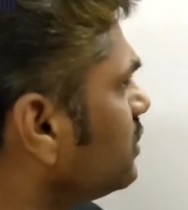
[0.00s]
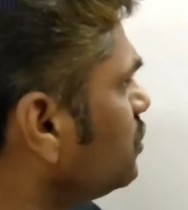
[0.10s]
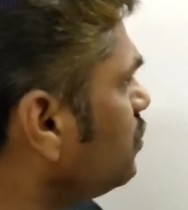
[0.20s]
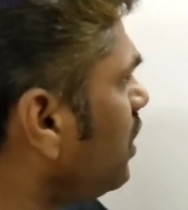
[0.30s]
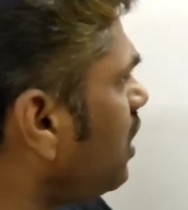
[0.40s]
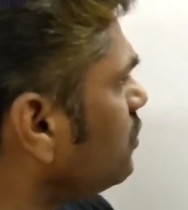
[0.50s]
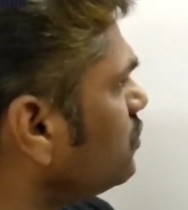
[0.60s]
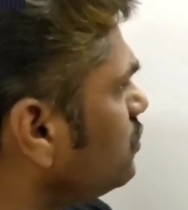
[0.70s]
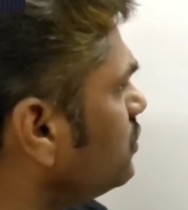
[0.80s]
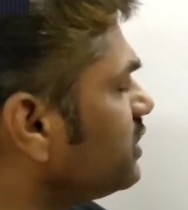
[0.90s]
you have
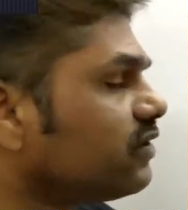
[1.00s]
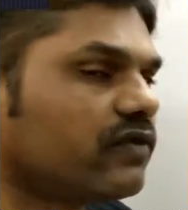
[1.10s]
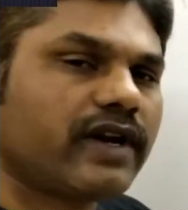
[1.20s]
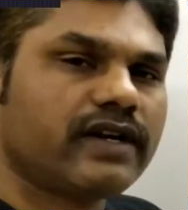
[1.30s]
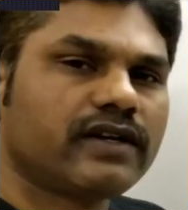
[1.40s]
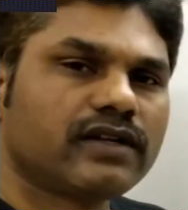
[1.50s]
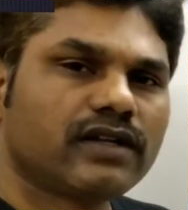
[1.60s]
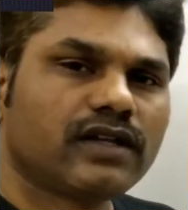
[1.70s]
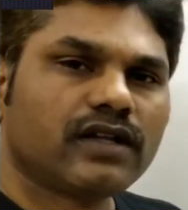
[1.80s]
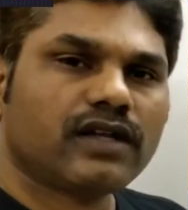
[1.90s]
to divide
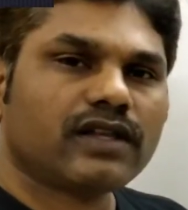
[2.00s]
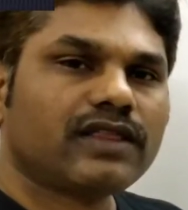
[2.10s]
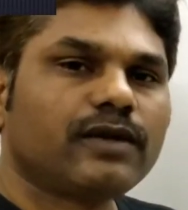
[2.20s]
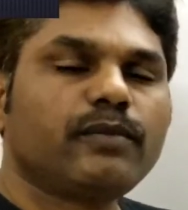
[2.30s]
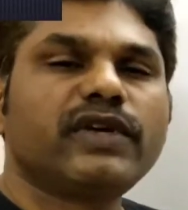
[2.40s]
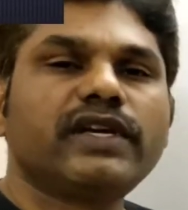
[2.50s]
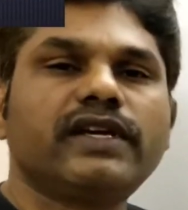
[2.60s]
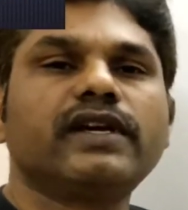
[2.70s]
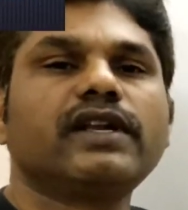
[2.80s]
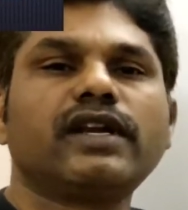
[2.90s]
the
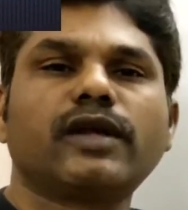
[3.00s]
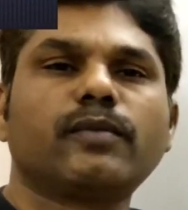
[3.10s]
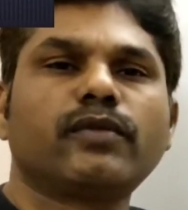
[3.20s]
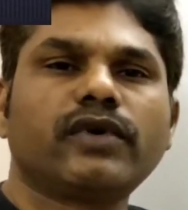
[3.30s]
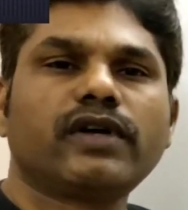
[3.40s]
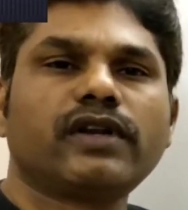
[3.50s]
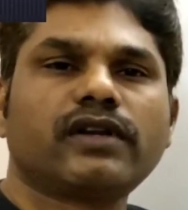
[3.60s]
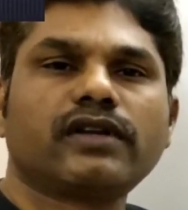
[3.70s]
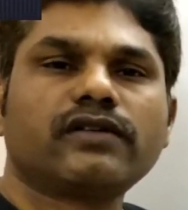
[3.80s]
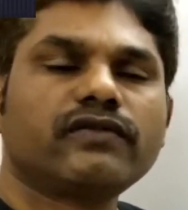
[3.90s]
bigger number
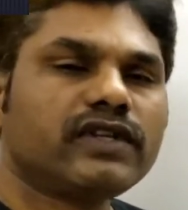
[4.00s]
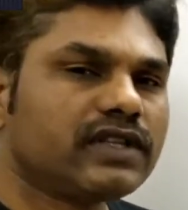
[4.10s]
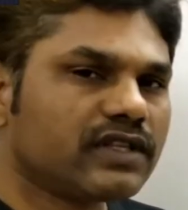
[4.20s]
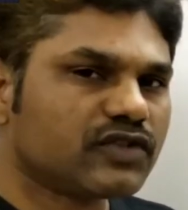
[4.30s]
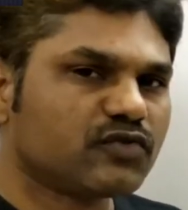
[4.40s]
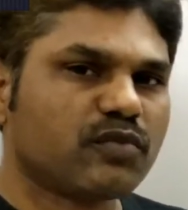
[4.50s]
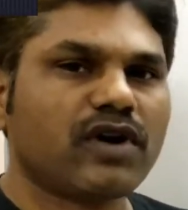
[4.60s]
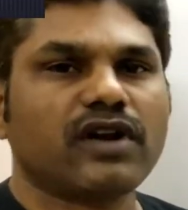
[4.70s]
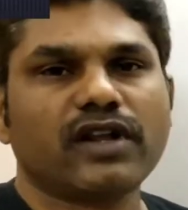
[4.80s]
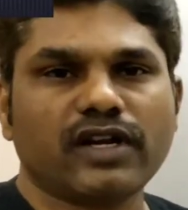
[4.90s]
with
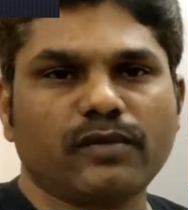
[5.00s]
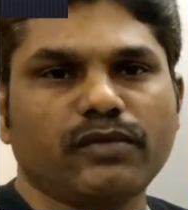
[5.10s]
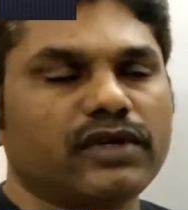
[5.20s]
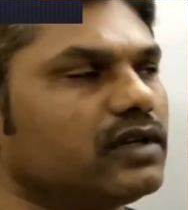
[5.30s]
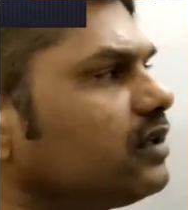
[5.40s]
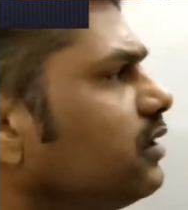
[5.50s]
smaller number.